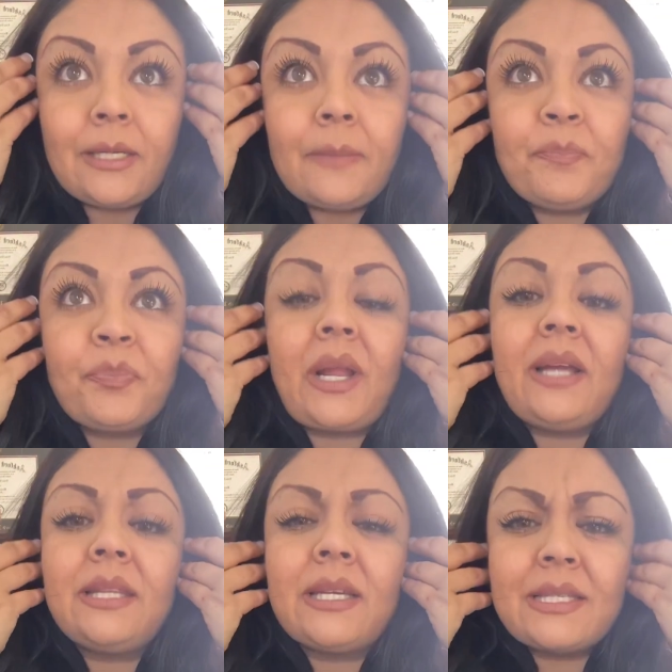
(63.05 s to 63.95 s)

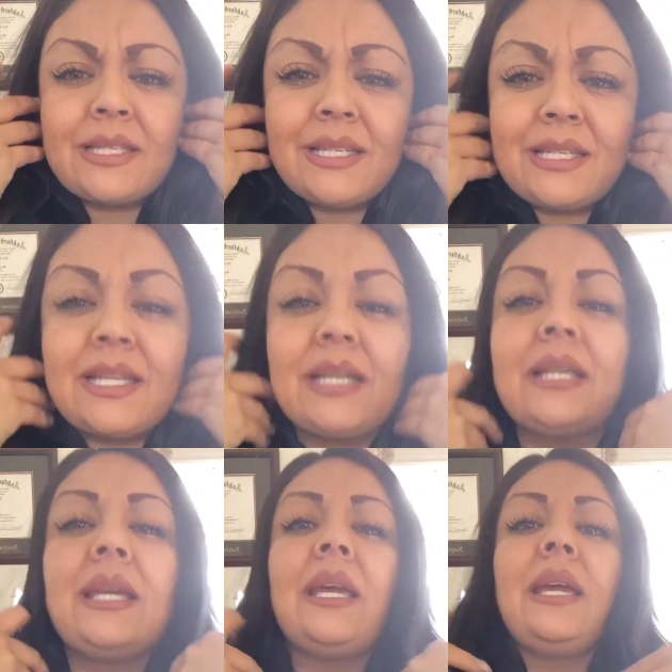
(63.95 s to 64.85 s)
I think it's the
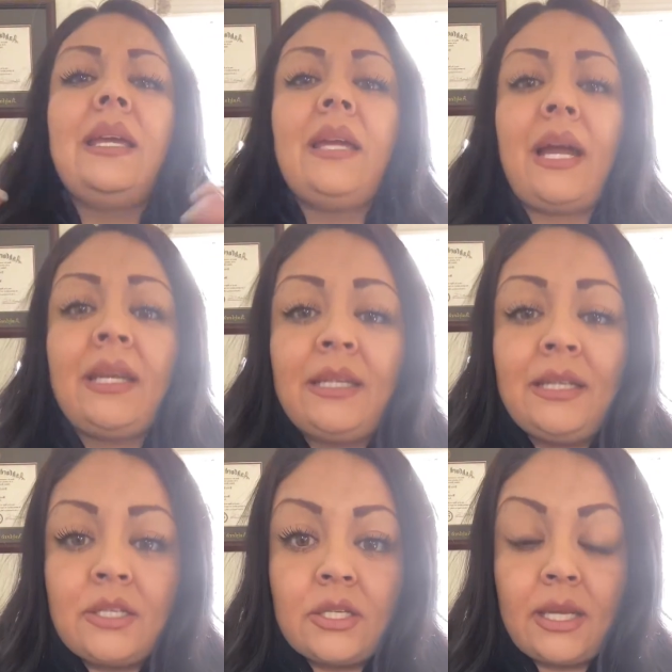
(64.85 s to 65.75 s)
10K I
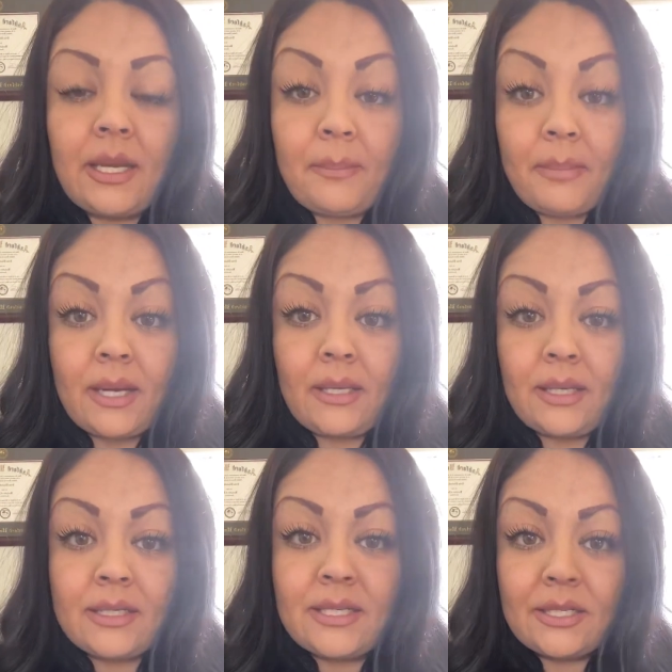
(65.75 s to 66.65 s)
need to get
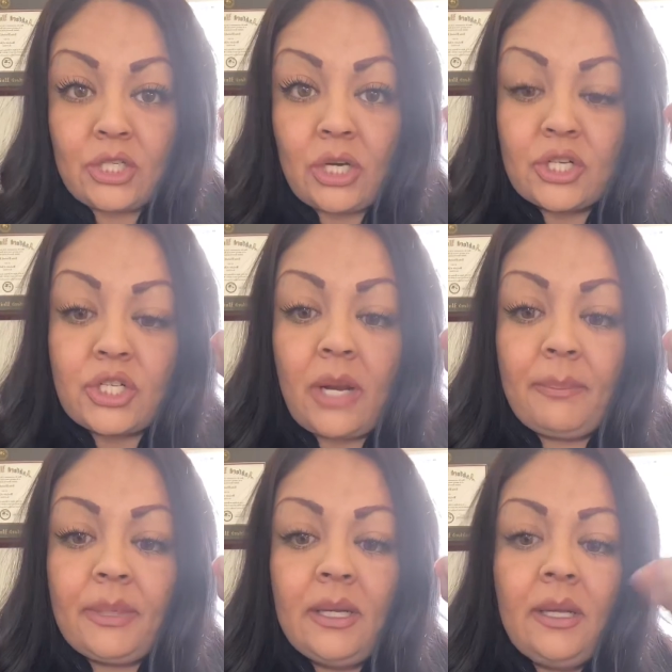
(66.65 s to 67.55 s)
my TikTok shop.